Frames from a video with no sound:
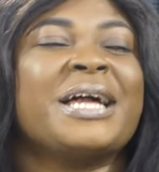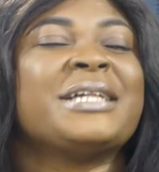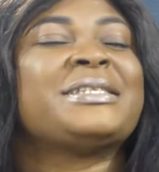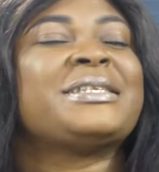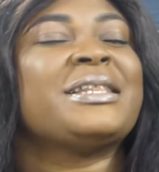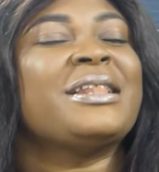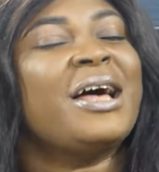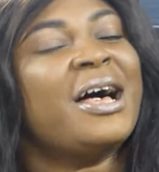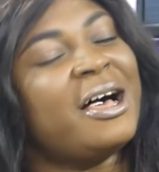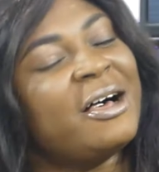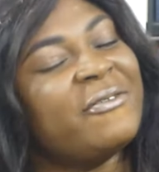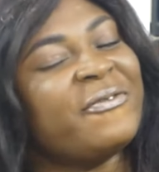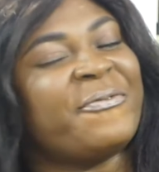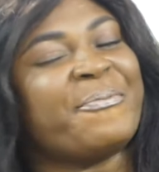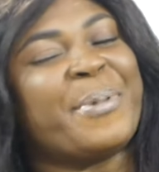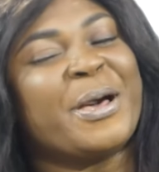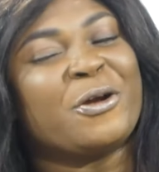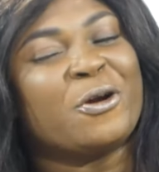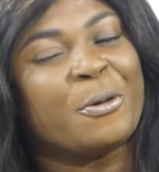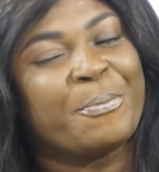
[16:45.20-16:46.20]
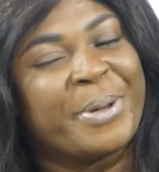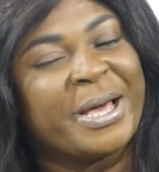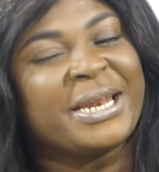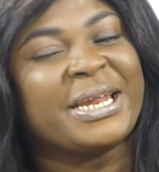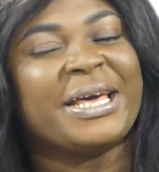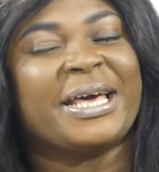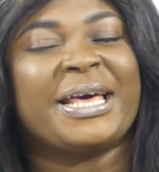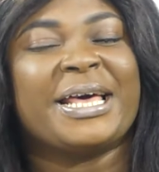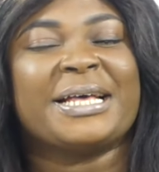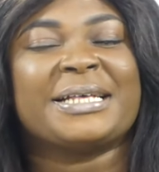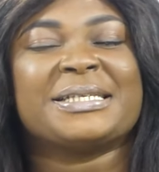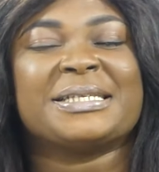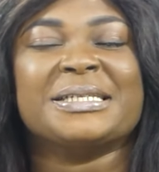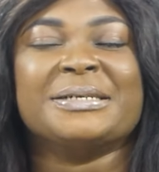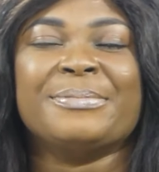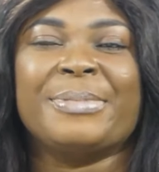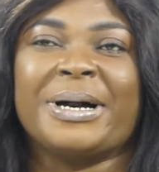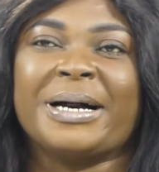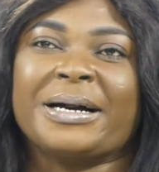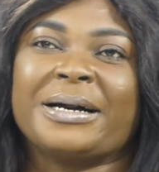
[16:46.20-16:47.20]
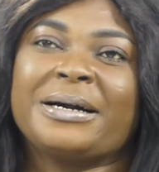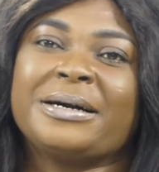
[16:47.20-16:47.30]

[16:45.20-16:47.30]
It's love. Kind of penny eggs in the back.